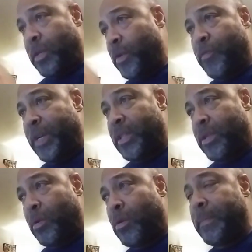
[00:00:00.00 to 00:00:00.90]
so you read
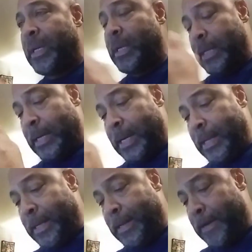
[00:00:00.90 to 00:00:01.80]
through them,
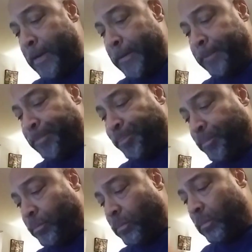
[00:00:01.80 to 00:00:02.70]
and then uh,
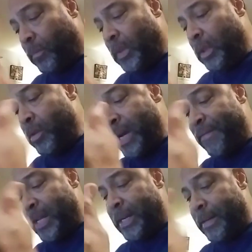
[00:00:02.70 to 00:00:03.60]
you have
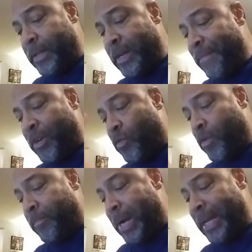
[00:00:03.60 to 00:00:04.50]
like a you have a
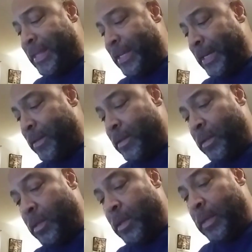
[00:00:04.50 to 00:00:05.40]
group mind think.
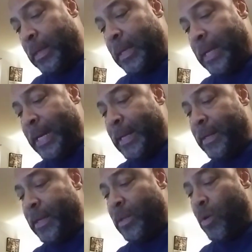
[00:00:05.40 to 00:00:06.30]

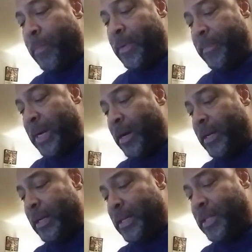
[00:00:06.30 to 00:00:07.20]
And in corporate
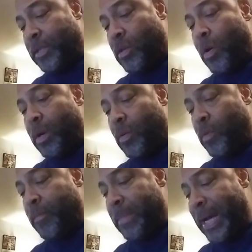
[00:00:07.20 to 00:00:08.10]
America, this is called a
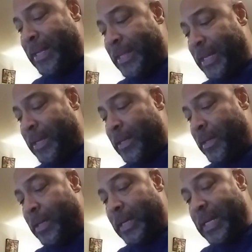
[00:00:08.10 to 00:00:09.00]
group mind think,
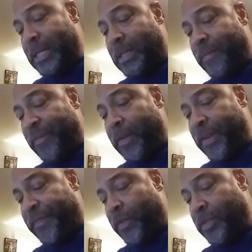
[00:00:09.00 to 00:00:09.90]
and it's the
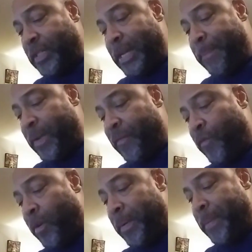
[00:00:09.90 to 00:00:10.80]
very first step in
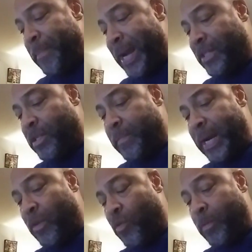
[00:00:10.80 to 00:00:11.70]
forming a
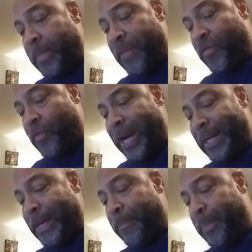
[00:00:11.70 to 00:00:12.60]
mastermind group of
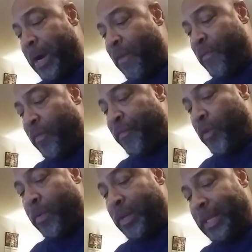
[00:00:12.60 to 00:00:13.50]
great and powerful
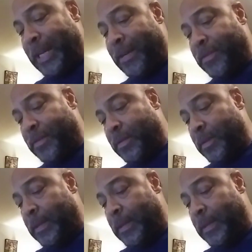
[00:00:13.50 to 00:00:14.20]
forward thinkers.